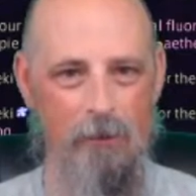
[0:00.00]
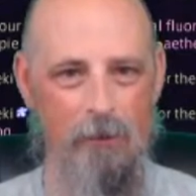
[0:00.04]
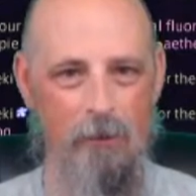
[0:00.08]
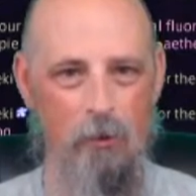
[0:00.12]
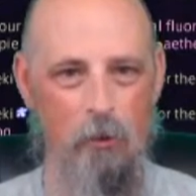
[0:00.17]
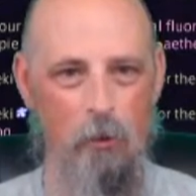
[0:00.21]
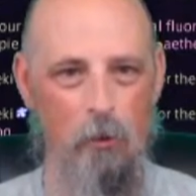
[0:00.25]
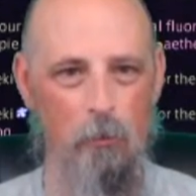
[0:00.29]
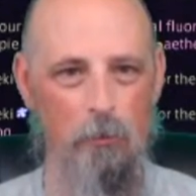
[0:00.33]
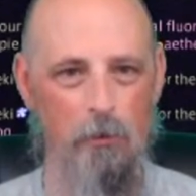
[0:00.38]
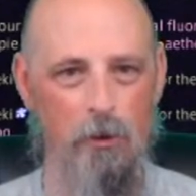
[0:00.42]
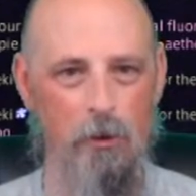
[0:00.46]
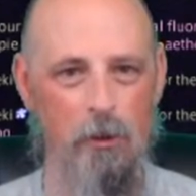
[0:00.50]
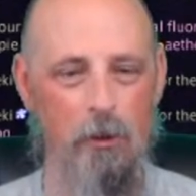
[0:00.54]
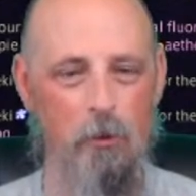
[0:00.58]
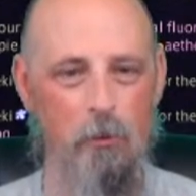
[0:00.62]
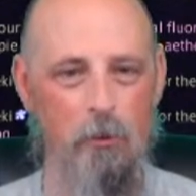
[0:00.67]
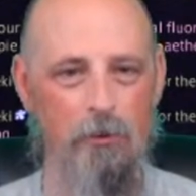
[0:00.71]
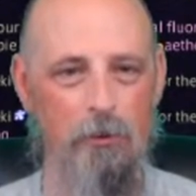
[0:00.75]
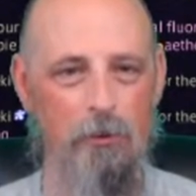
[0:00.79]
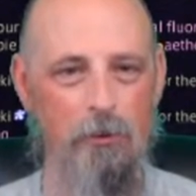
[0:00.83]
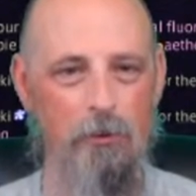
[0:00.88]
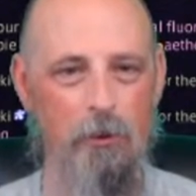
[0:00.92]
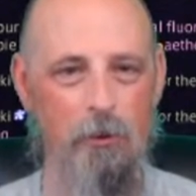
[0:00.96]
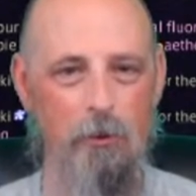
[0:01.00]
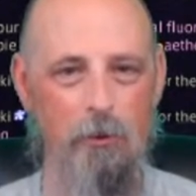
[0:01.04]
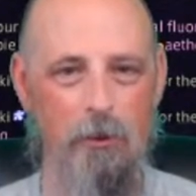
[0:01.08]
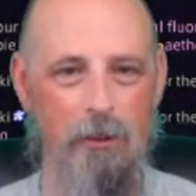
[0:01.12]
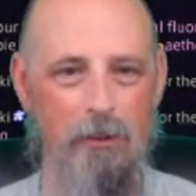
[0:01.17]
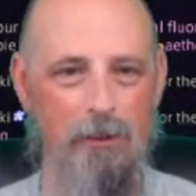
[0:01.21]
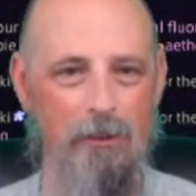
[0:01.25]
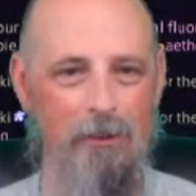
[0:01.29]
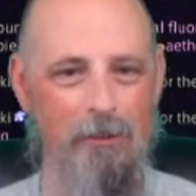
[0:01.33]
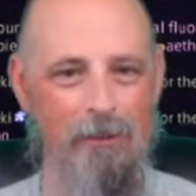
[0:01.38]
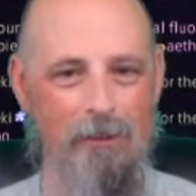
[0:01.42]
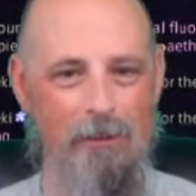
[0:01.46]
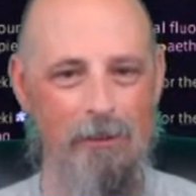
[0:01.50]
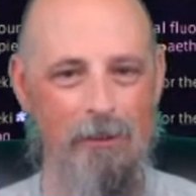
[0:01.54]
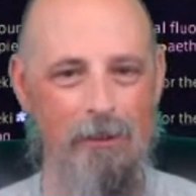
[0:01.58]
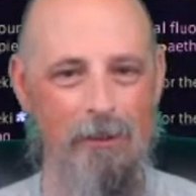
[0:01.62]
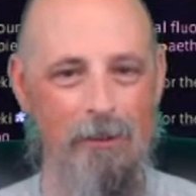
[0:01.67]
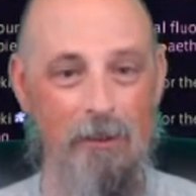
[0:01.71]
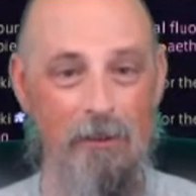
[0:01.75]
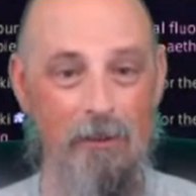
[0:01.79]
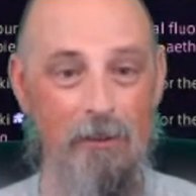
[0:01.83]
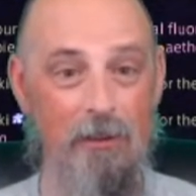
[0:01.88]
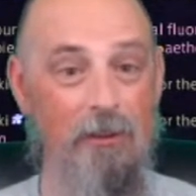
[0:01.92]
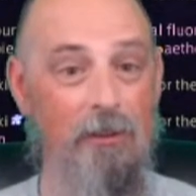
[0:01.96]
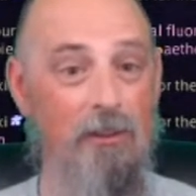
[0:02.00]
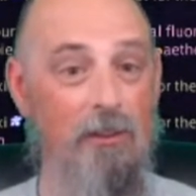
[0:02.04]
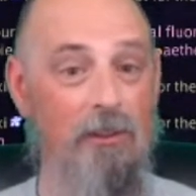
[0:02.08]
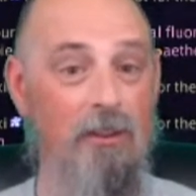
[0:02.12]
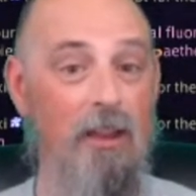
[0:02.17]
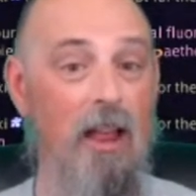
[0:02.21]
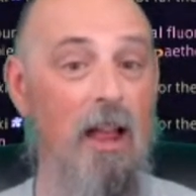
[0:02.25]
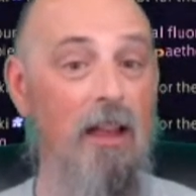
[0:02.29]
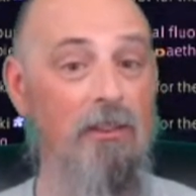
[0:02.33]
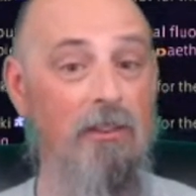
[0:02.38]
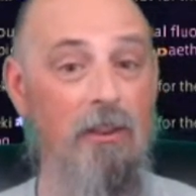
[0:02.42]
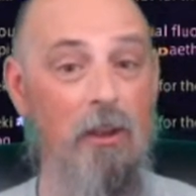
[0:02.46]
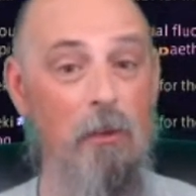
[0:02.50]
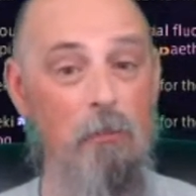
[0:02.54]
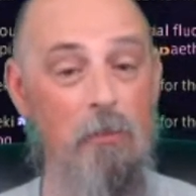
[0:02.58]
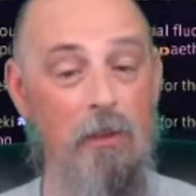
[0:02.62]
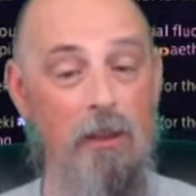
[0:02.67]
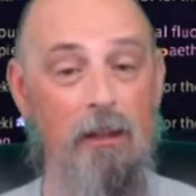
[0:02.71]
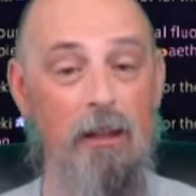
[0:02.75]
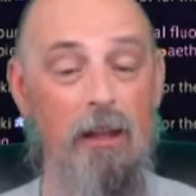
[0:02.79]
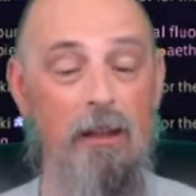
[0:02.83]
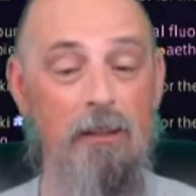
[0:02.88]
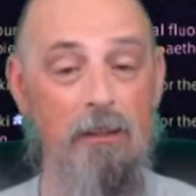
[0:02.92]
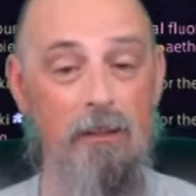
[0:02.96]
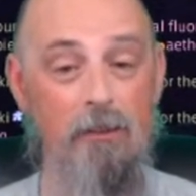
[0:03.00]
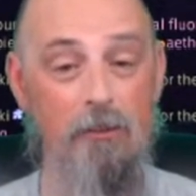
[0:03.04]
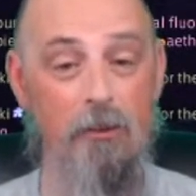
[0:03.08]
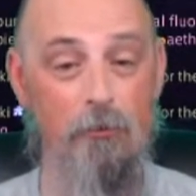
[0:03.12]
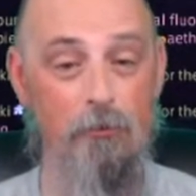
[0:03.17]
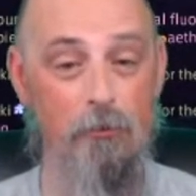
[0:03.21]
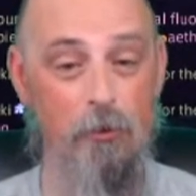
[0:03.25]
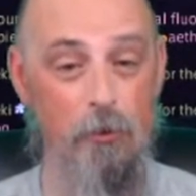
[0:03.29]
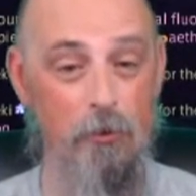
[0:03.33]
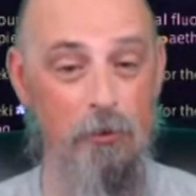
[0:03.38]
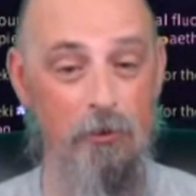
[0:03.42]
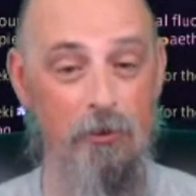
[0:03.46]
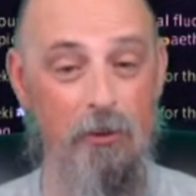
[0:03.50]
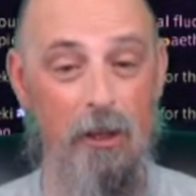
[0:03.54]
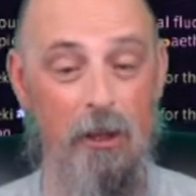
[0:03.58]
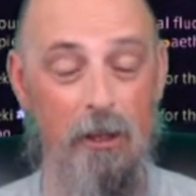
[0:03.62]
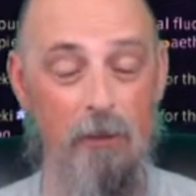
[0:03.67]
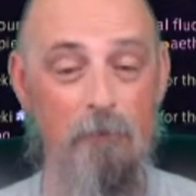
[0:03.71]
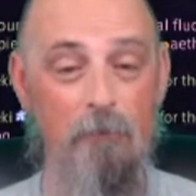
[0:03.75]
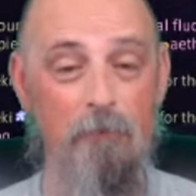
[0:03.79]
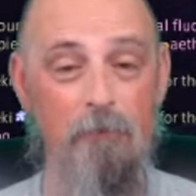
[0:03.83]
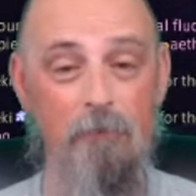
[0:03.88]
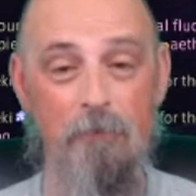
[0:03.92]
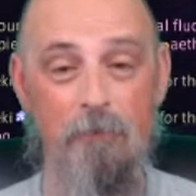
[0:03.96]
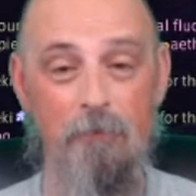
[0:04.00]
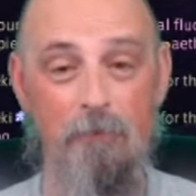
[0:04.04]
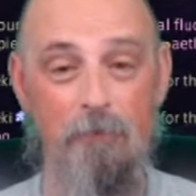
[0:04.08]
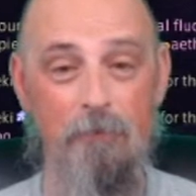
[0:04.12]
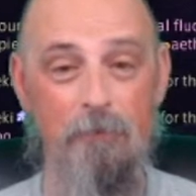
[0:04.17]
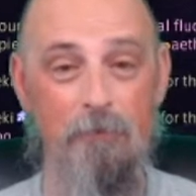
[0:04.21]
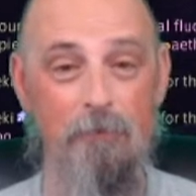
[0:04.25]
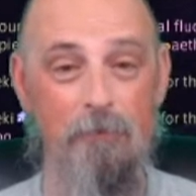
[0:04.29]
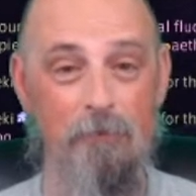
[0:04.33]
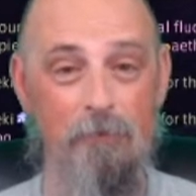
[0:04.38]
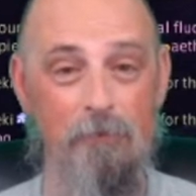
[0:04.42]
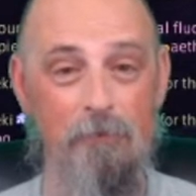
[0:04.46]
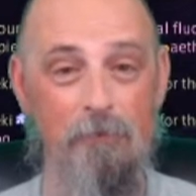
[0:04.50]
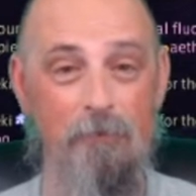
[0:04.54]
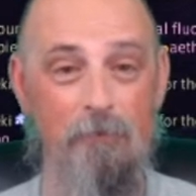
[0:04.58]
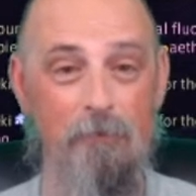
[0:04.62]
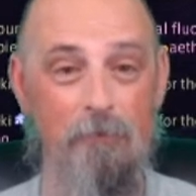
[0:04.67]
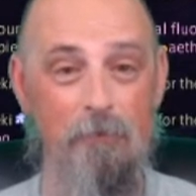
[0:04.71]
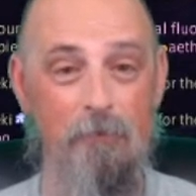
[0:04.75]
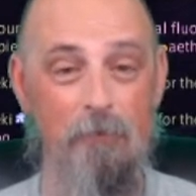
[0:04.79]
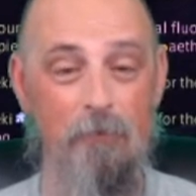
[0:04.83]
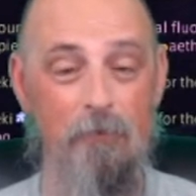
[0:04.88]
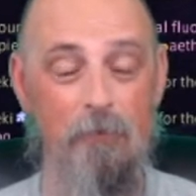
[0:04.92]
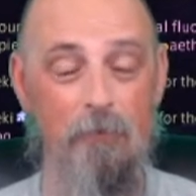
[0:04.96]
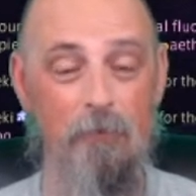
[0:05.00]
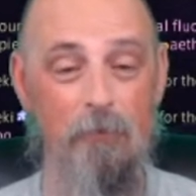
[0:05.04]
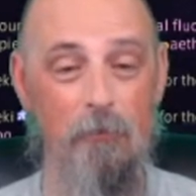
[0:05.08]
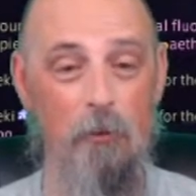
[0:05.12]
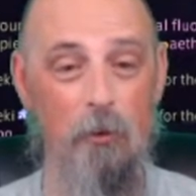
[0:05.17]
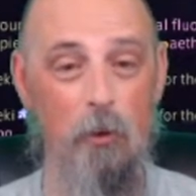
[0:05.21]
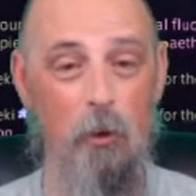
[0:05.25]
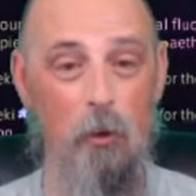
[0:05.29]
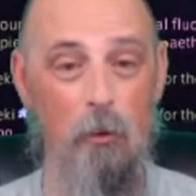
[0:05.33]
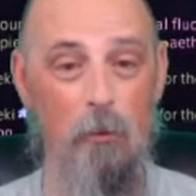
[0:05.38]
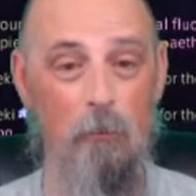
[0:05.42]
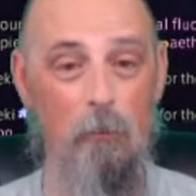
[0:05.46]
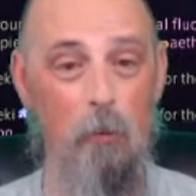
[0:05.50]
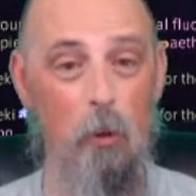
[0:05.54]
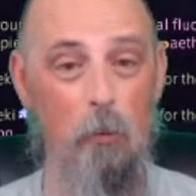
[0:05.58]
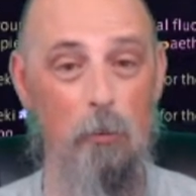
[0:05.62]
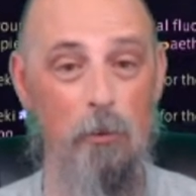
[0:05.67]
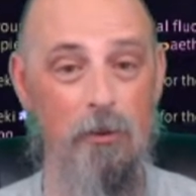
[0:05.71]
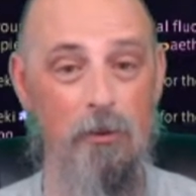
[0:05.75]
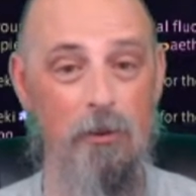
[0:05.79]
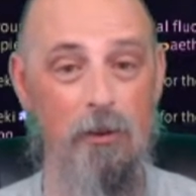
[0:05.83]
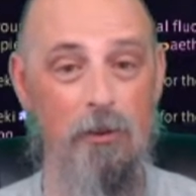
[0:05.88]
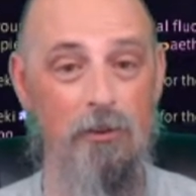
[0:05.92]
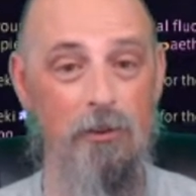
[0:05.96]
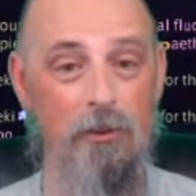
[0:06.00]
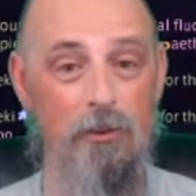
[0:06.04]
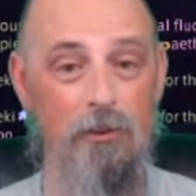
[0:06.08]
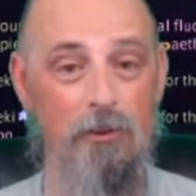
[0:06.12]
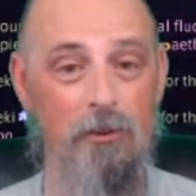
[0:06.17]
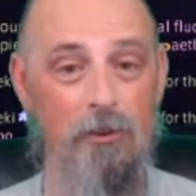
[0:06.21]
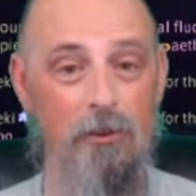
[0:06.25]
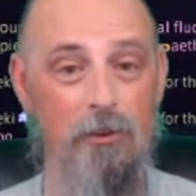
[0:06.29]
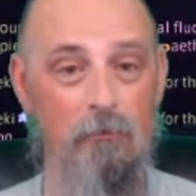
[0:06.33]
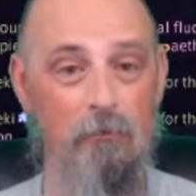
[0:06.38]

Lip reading: hope they know what they're doing. This is not something I did the first time, so I'm hoping this is